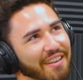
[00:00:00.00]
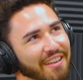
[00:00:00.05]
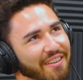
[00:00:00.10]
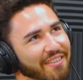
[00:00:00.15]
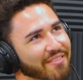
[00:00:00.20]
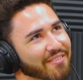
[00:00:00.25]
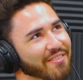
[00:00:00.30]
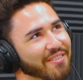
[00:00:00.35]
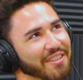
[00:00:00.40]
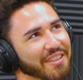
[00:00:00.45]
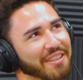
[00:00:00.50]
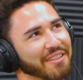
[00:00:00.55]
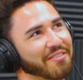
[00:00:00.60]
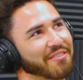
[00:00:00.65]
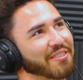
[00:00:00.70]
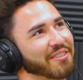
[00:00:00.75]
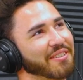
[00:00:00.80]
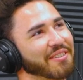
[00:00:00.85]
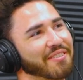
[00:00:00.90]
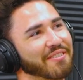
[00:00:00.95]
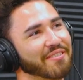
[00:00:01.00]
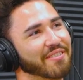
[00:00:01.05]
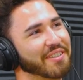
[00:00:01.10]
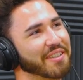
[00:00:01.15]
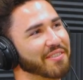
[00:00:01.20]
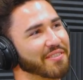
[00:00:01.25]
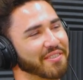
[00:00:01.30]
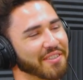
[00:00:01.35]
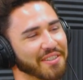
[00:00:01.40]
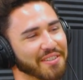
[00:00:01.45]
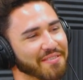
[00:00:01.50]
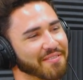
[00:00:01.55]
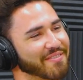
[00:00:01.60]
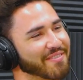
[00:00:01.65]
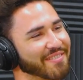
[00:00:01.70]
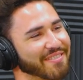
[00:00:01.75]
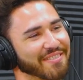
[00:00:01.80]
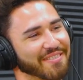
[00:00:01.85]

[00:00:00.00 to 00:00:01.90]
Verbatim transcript: yeah, whatever, whatever the,